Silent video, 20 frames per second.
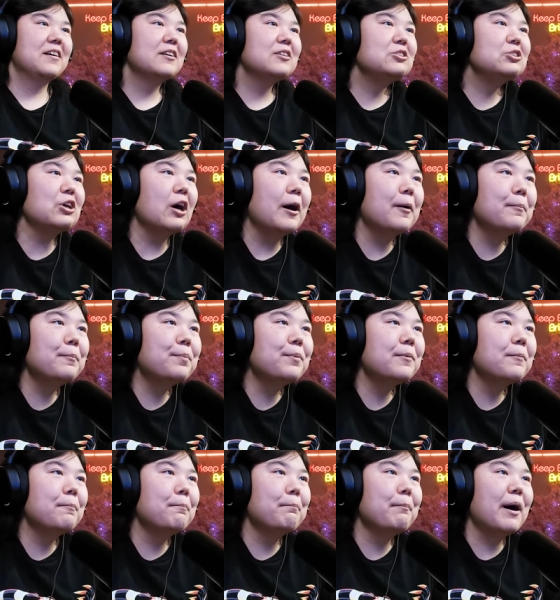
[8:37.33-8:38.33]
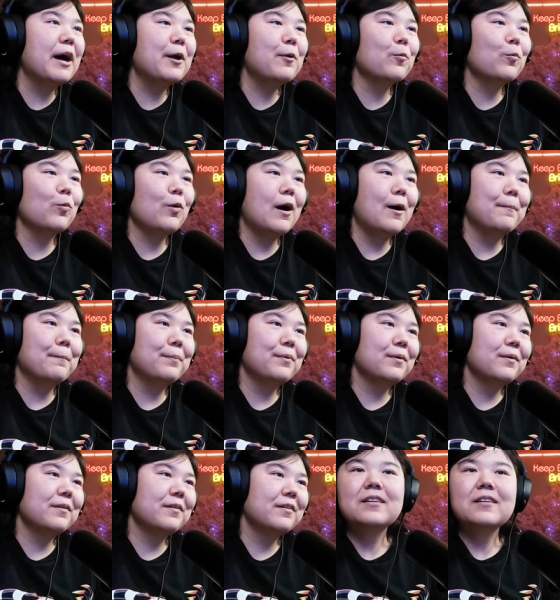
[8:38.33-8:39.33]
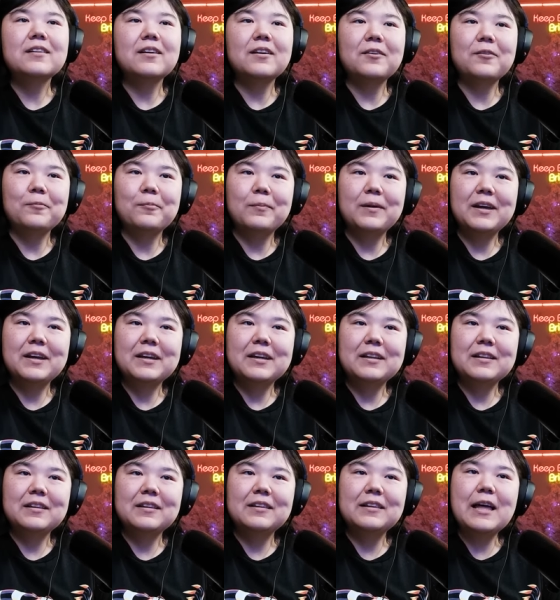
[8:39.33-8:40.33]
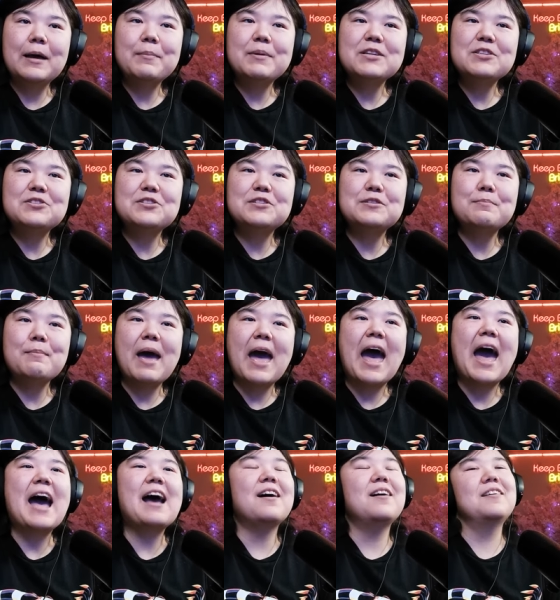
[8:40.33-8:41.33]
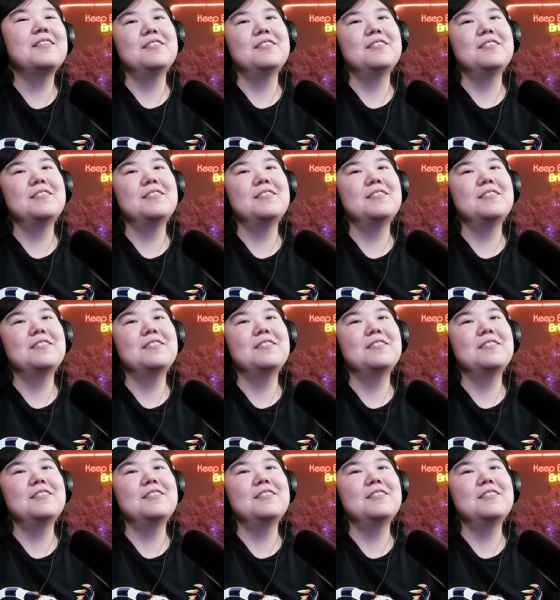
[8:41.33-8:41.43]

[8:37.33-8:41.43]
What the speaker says: Chump my rump. Oh my, let me smash,